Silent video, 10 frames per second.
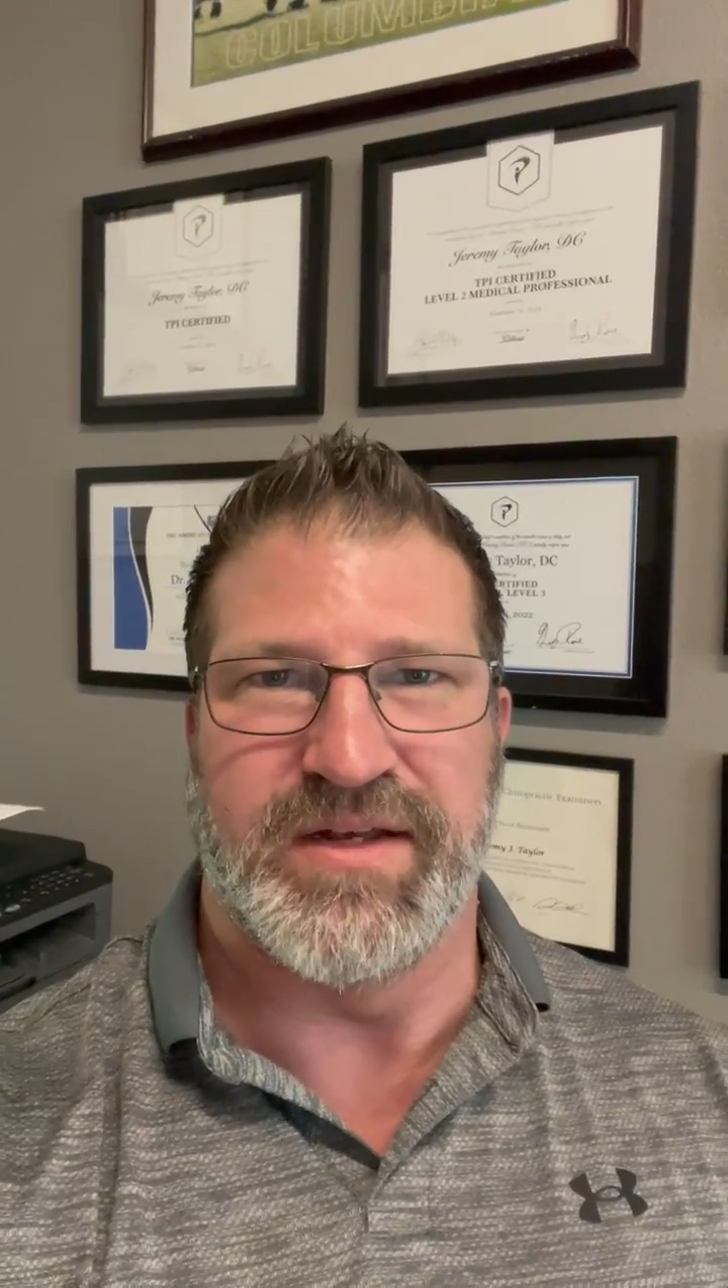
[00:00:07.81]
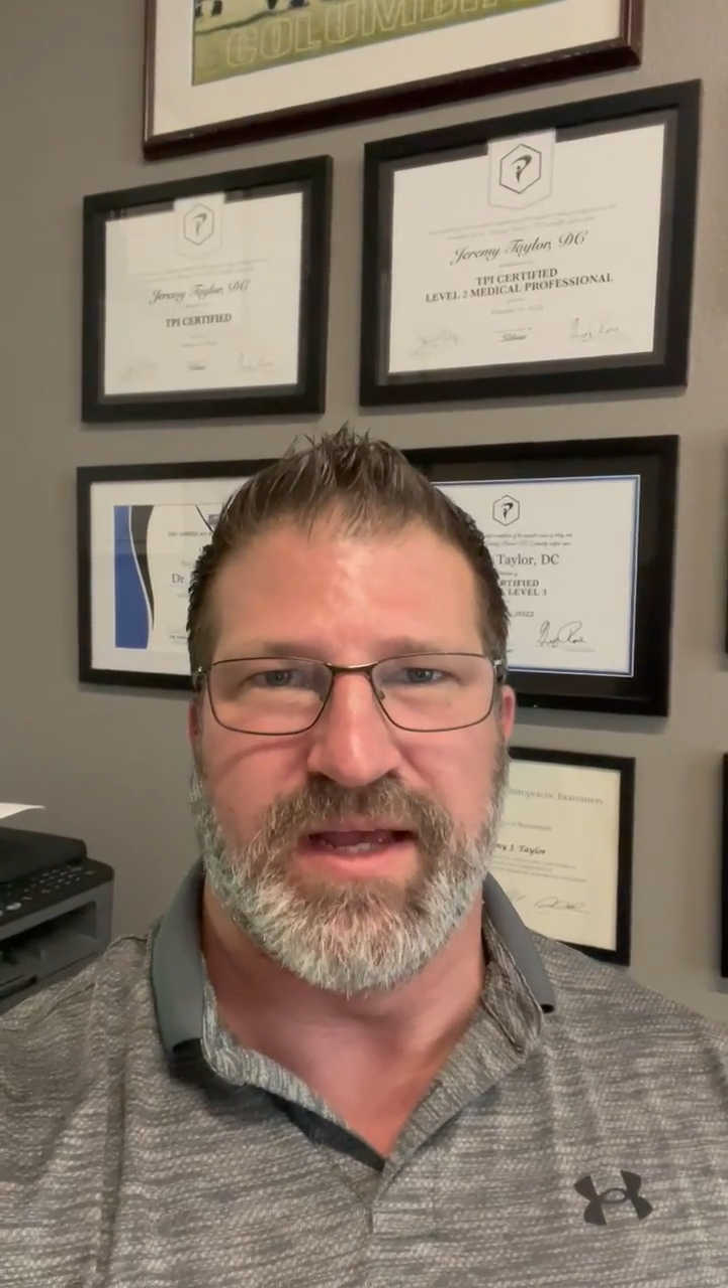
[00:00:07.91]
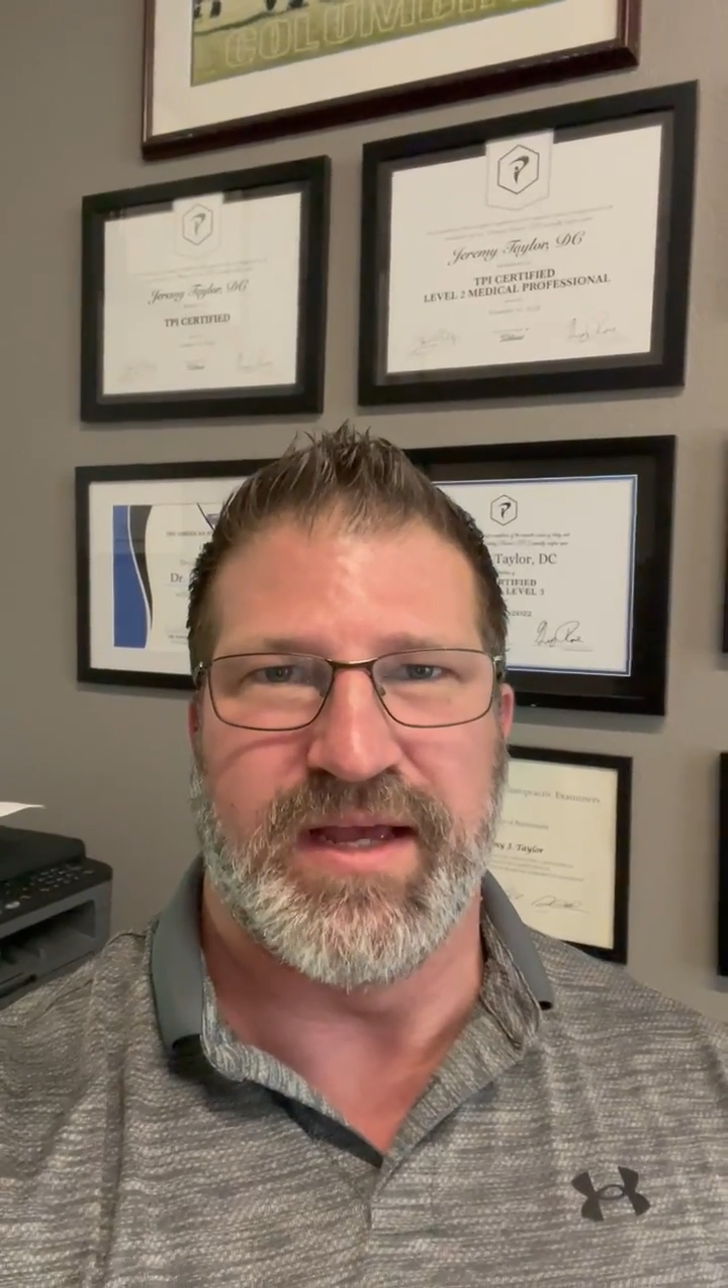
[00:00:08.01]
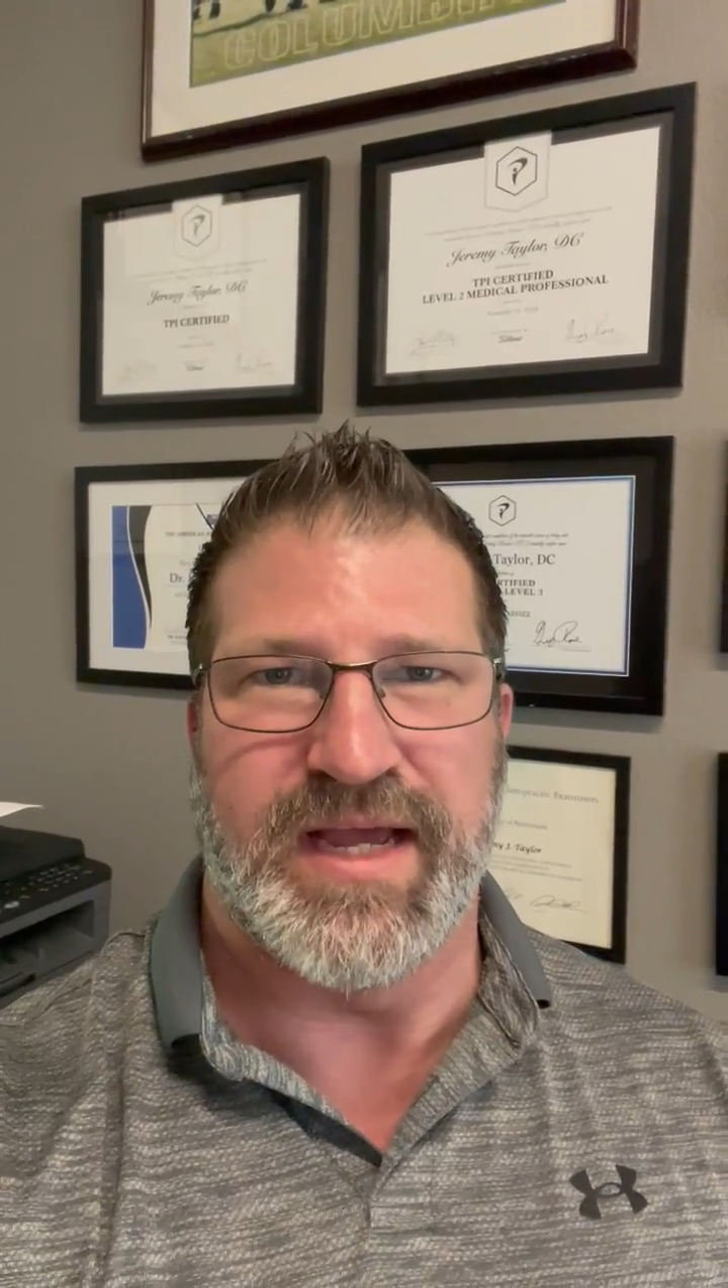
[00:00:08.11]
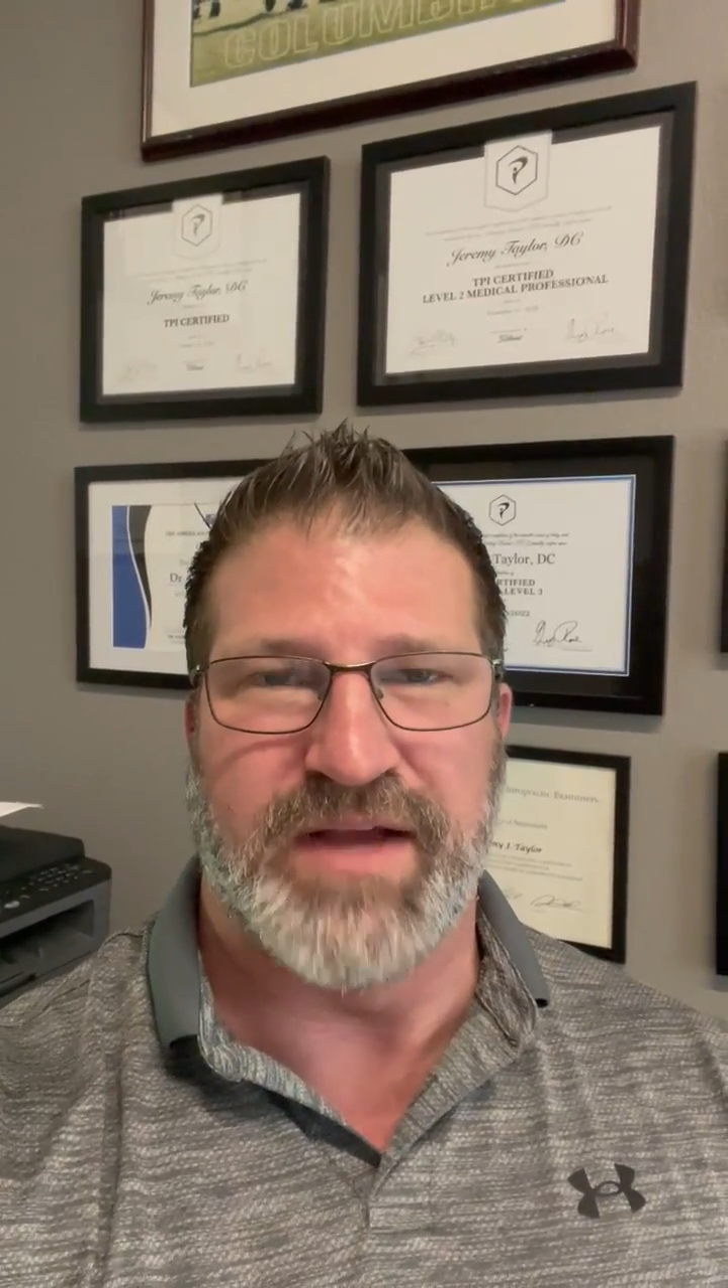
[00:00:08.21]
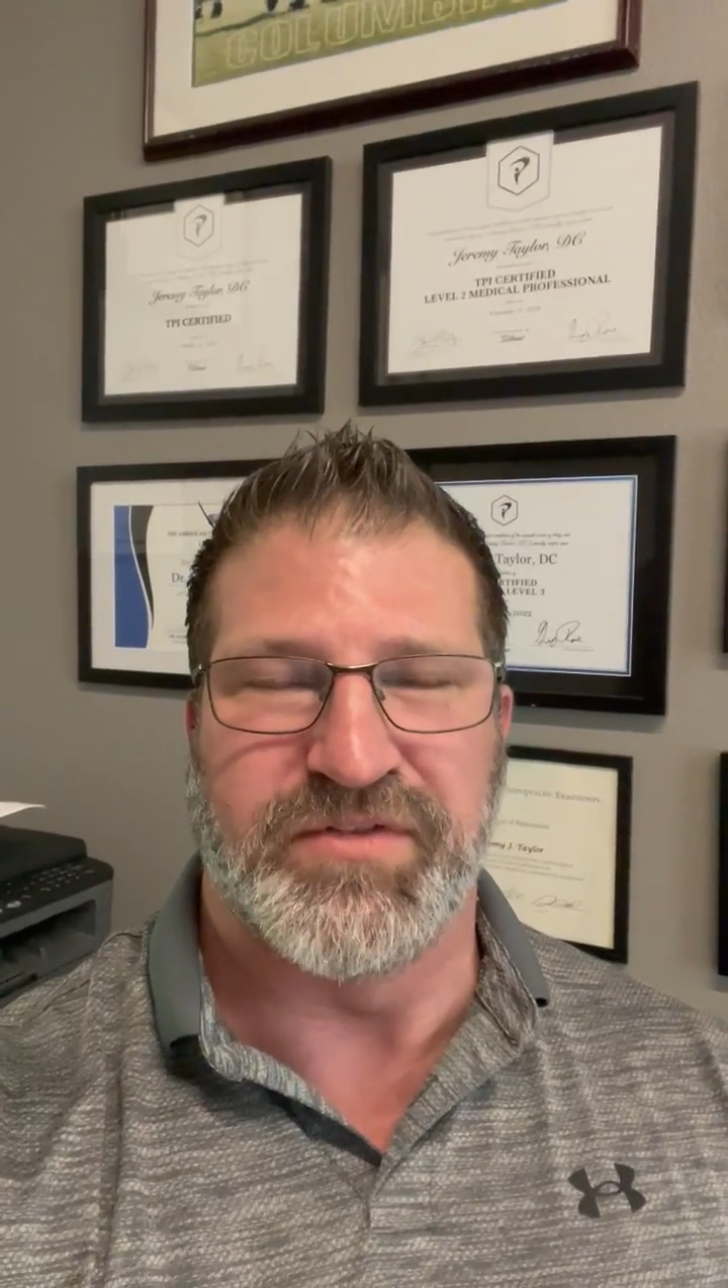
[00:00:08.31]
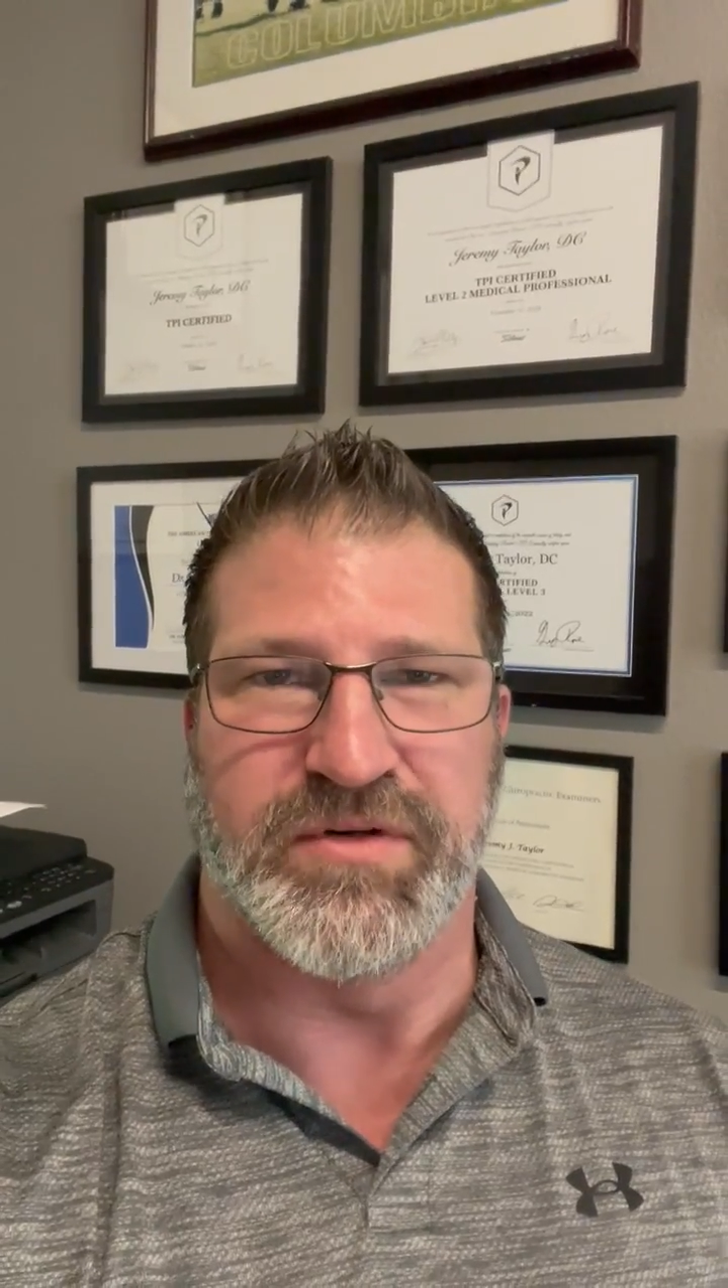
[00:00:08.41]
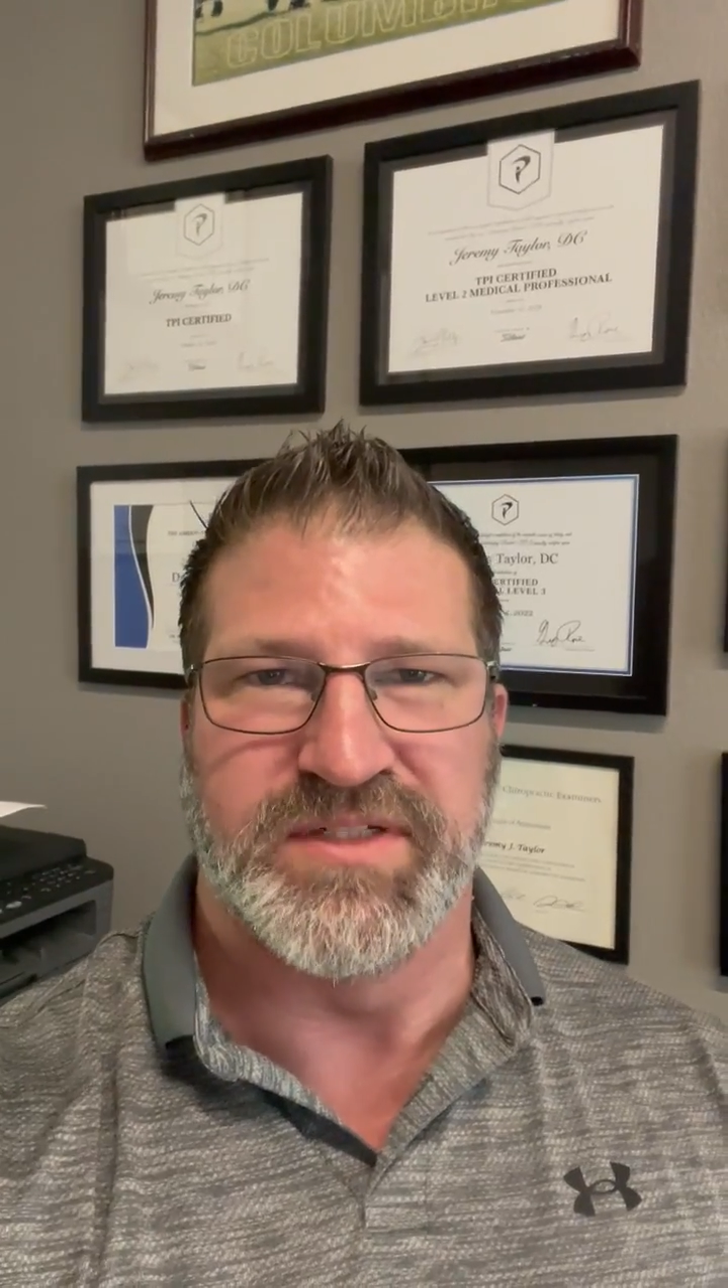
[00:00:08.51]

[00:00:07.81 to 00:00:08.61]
after